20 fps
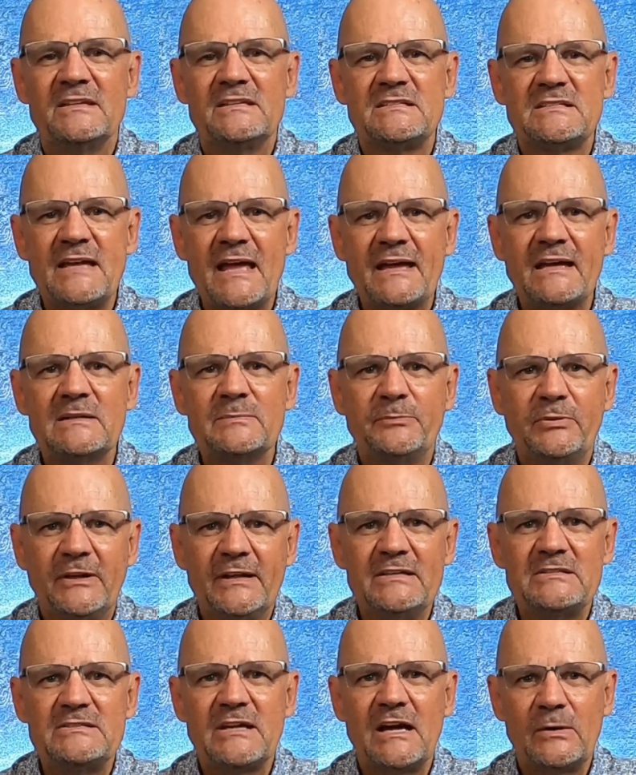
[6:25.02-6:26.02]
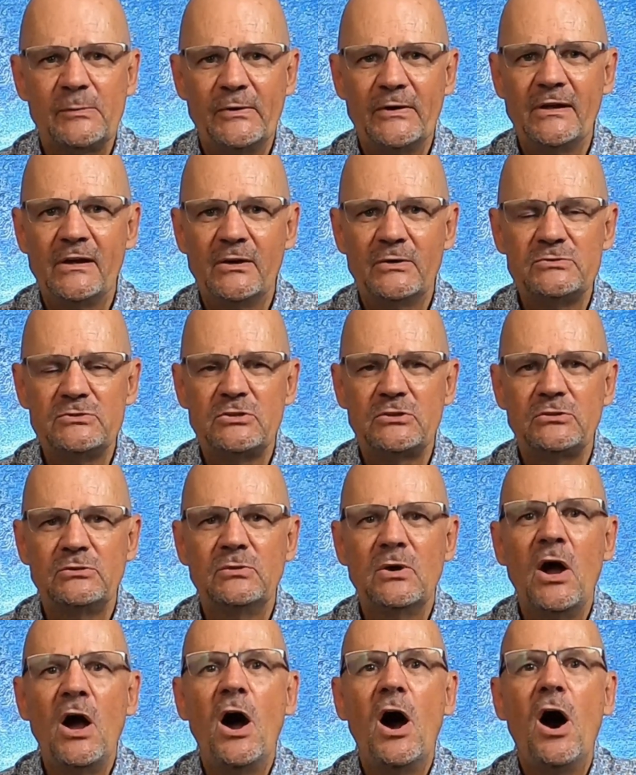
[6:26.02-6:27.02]
The second place I would go
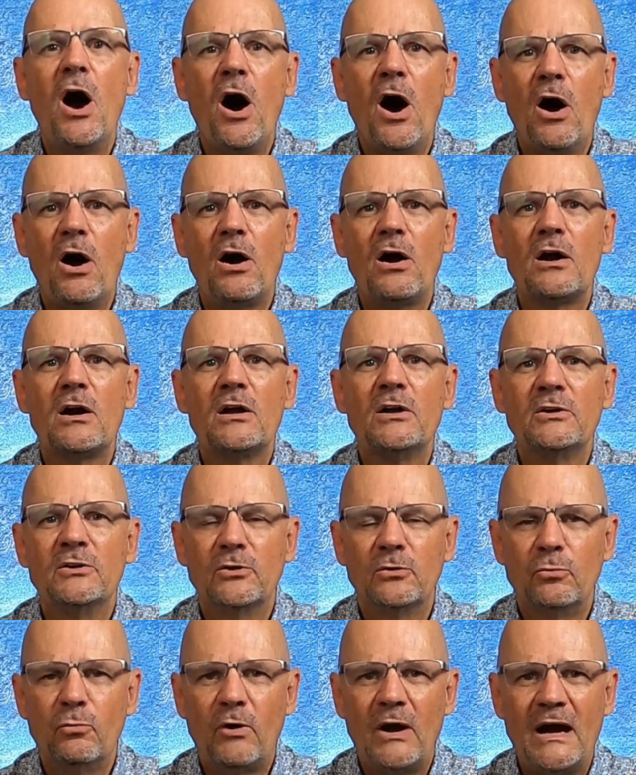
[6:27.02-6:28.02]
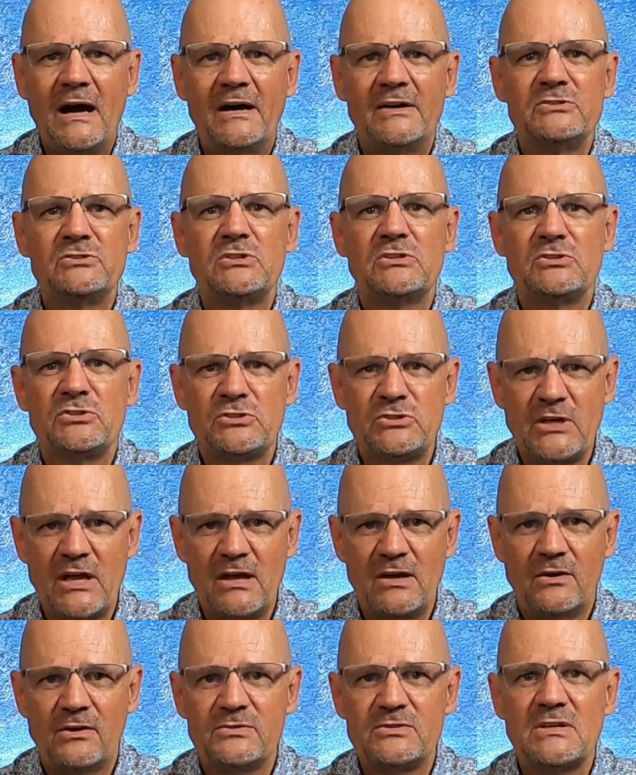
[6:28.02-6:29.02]
to are garage
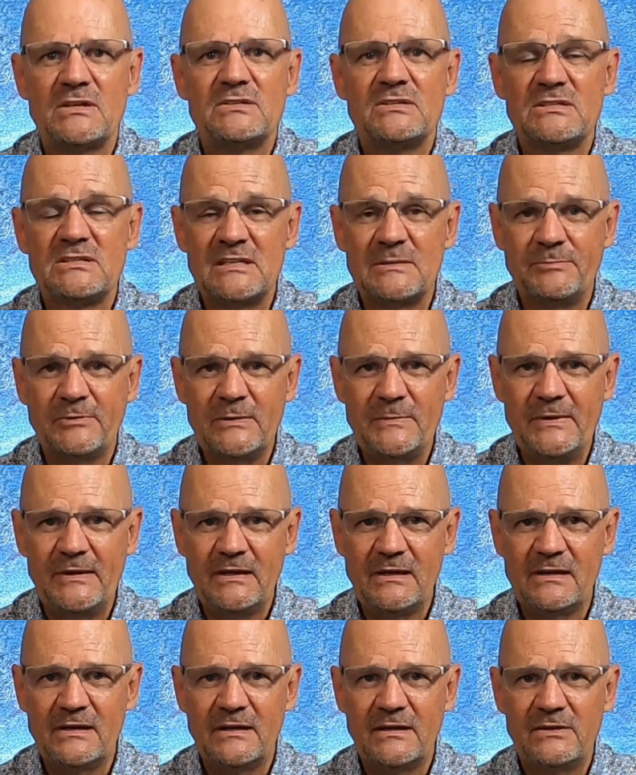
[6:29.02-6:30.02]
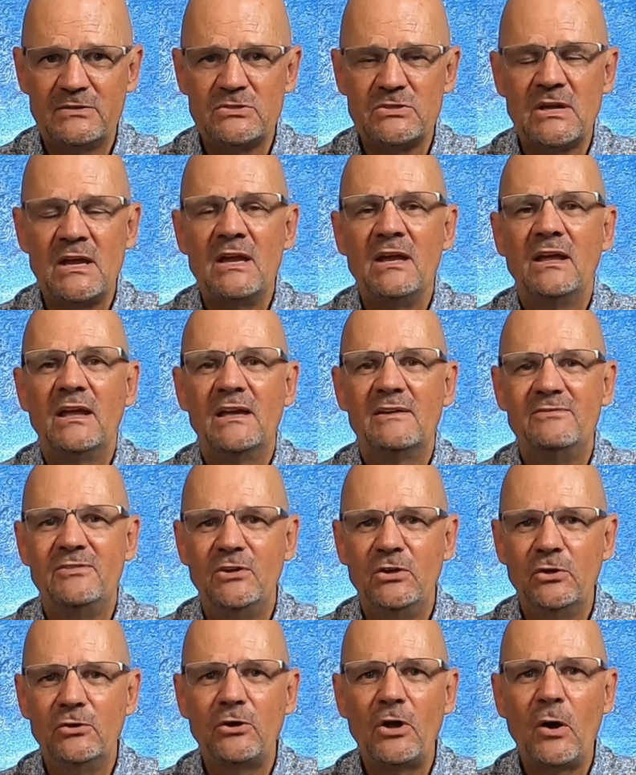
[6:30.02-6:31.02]
sales, simply because
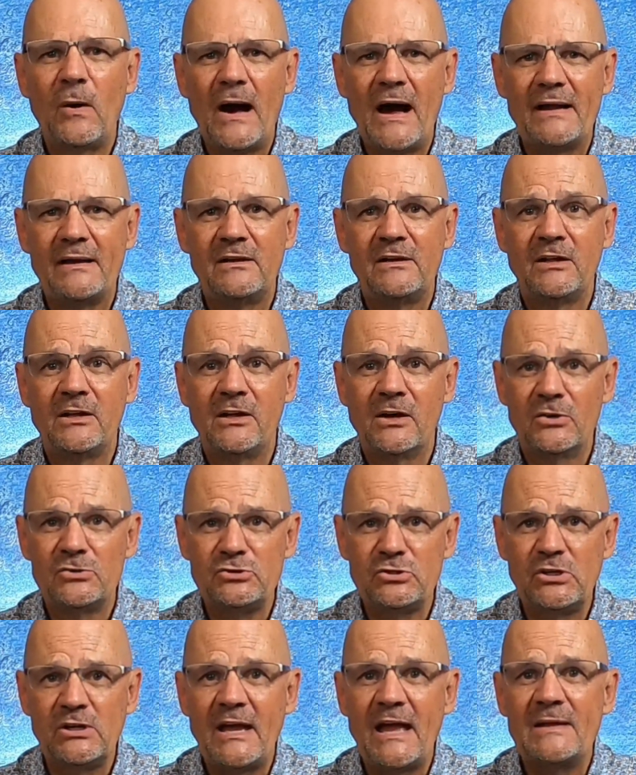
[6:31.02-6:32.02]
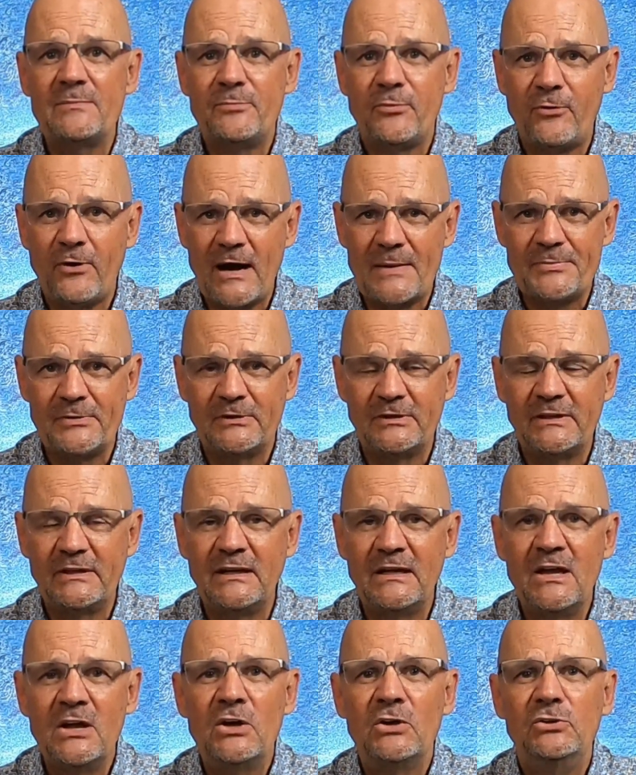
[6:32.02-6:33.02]
if you know how to negotiate
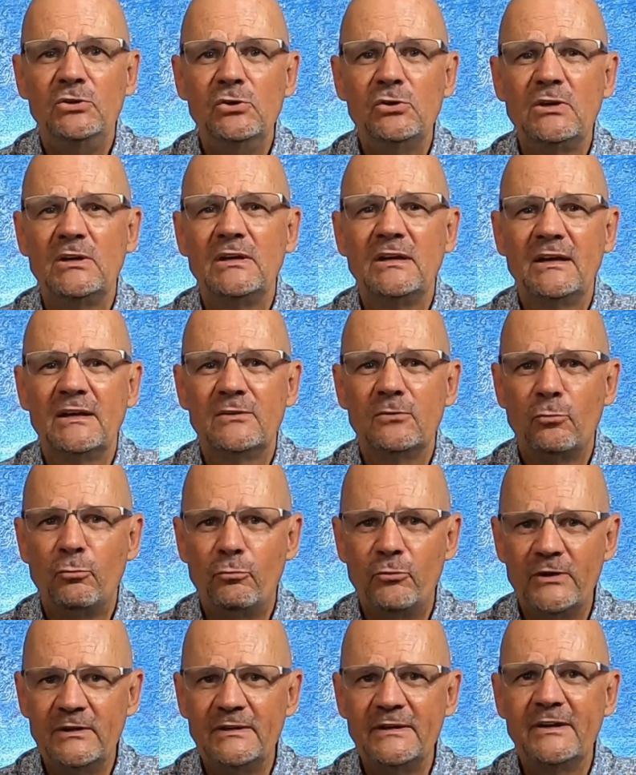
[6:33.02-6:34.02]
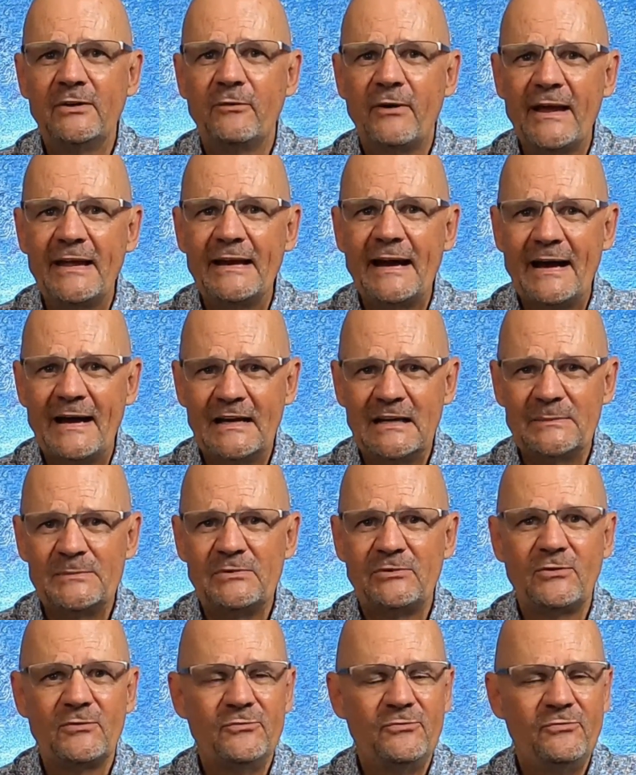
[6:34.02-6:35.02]
properly, you can get really great
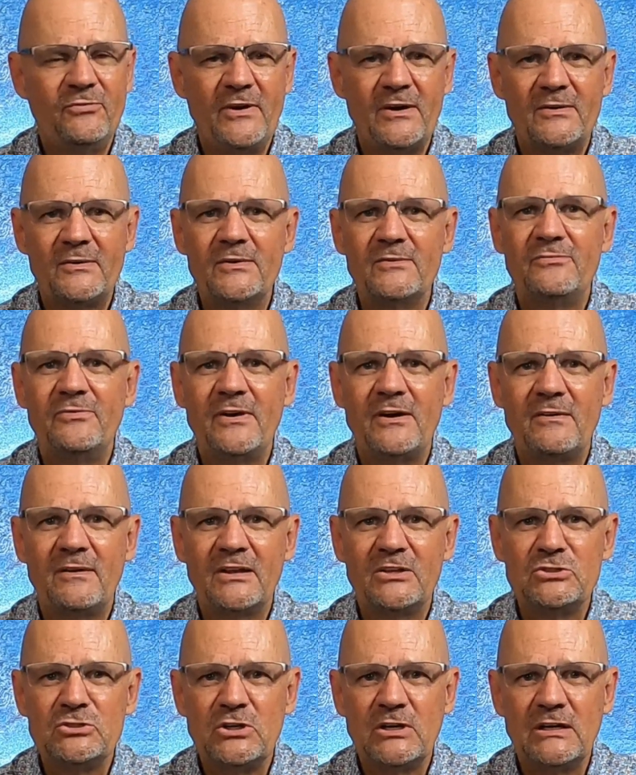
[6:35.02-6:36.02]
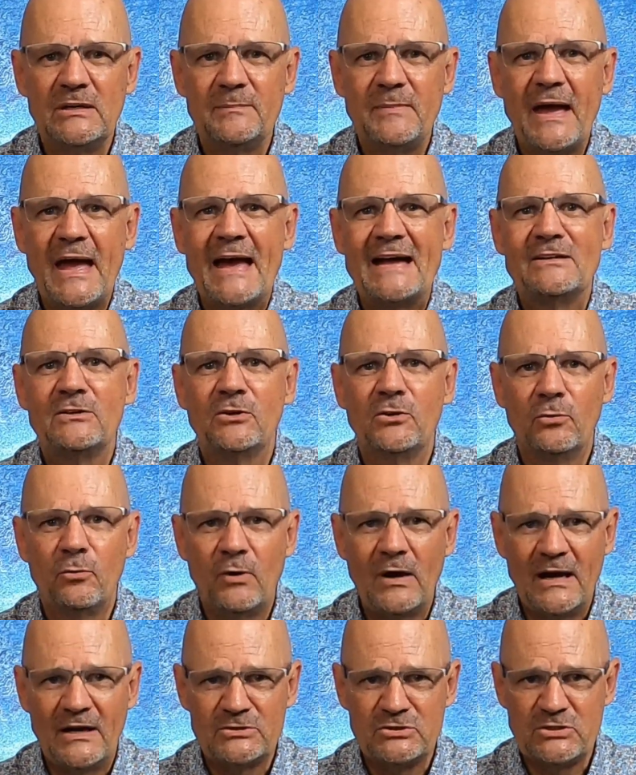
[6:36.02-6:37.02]
items very, very cheap at
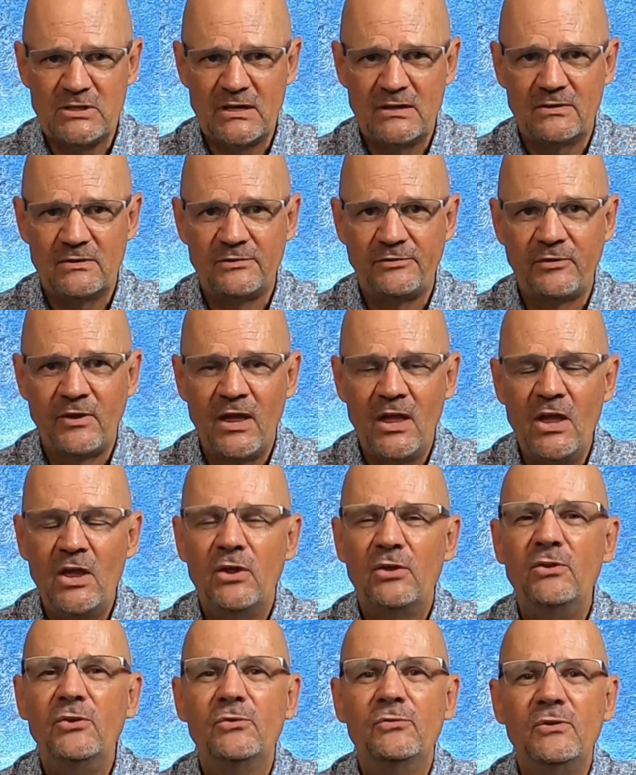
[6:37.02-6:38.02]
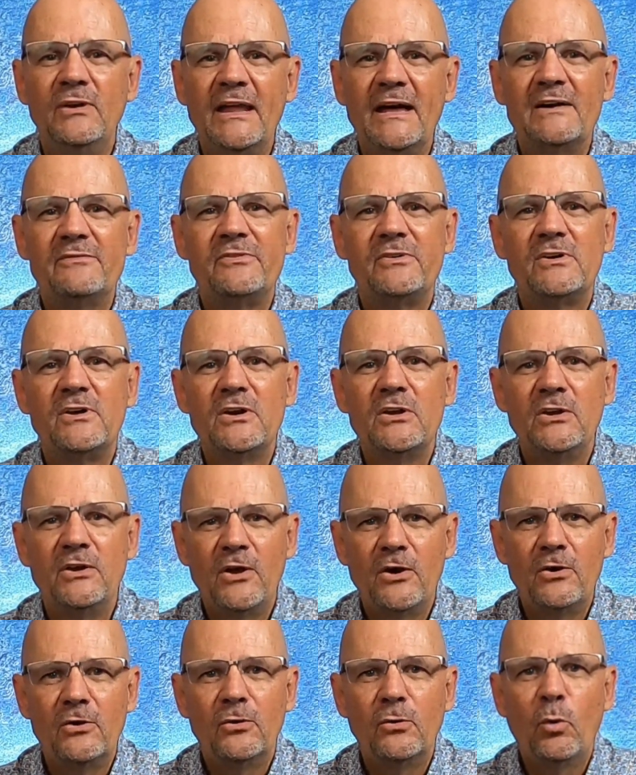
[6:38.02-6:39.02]
garage sales. You never
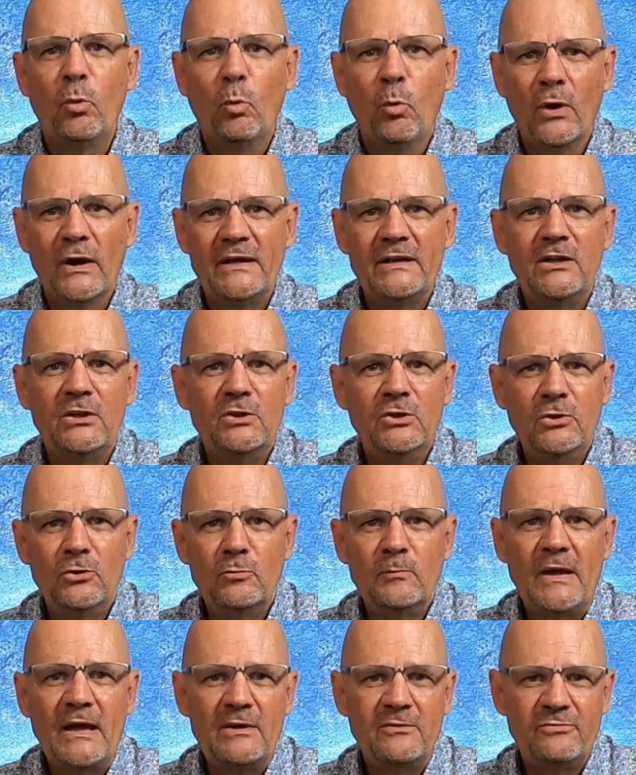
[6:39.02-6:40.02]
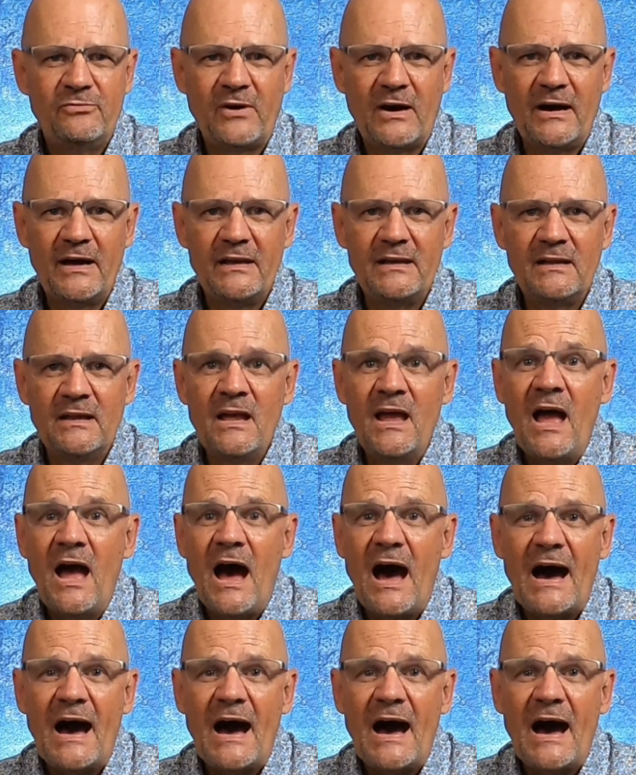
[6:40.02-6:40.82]
know what you may find.